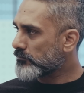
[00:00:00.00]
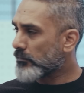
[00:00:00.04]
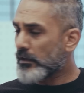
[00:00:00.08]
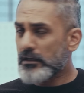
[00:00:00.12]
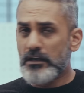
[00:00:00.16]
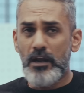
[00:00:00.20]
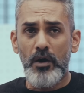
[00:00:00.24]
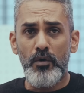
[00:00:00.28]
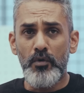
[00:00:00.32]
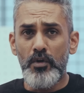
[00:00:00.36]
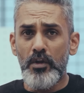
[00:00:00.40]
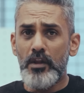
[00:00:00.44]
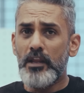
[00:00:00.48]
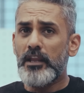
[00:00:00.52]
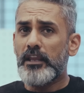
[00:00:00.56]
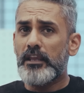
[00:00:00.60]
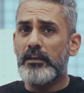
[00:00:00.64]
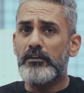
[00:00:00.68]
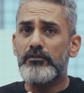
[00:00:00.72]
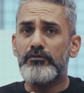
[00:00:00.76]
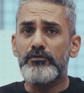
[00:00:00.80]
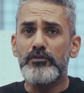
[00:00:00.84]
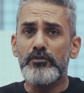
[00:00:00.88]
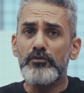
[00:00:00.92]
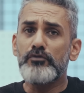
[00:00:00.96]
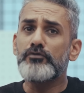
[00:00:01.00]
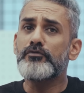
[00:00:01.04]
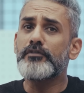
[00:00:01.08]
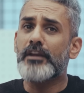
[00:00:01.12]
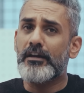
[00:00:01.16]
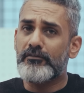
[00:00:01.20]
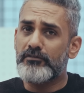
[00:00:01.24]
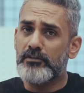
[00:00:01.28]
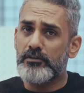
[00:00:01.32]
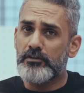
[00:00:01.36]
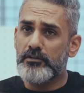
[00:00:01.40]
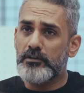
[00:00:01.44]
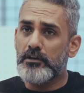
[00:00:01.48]
Now, if you've
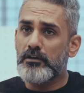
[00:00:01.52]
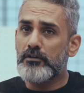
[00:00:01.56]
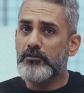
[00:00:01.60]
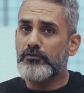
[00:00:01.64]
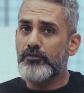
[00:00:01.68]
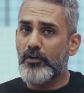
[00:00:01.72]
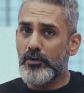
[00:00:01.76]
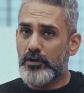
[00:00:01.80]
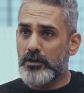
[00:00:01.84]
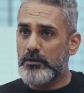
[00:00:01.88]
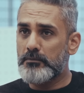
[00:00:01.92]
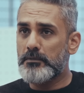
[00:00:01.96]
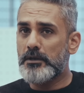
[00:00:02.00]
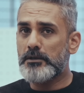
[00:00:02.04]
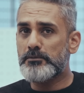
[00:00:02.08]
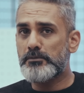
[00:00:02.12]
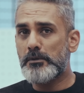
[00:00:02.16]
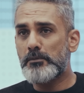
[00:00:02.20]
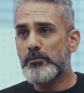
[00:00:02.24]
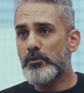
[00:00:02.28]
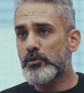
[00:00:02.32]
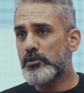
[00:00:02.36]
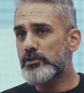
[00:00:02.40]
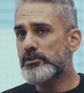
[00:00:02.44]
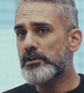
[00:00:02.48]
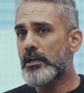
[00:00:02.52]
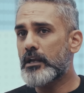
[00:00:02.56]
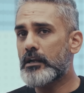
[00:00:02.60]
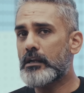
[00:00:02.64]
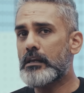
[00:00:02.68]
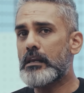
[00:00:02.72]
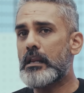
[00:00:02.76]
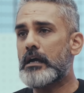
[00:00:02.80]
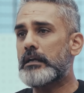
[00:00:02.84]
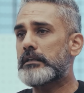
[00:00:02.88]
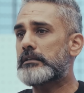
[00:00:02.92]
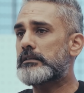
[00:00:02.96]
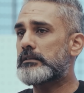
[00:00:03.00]
never ridden a 40 bhp
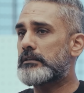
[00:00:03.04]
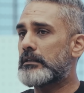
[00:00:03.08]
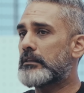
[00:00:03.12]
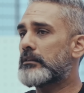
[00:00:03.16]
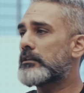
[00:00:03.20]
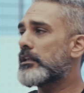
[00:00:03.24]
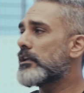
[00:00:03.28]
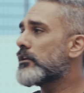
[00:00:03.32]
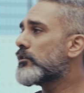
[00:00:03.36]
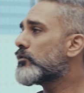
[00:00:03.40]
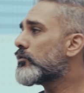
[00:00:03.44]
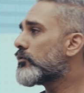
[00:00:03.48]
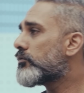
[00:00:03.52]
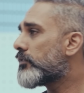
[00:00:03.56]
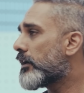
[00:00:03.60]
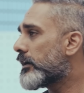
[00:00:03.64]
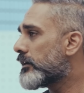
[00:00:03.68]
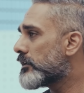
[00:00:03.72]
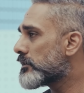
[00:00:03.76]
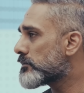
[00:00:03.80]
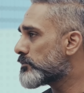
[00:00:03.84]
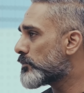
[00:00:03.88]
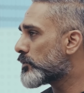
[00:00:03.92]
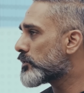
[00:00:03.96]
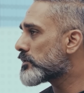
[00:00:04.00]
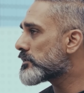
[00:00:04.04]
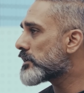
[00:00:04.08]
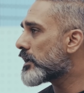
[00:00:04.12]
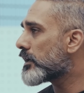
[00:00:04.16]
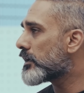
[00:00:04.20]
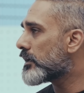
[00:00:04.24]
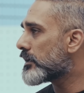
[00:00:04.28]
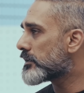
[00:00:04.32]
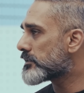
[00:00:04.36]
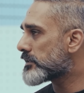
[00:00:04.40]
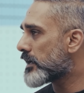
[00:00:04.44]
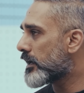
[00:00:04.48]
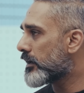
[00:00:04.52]
motorcycle, I still think you'll find this motorcycle
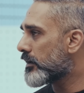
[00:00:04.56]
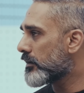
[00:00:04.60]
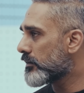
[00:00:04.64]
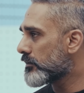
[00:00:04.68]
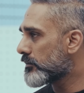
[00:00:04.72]
exciting.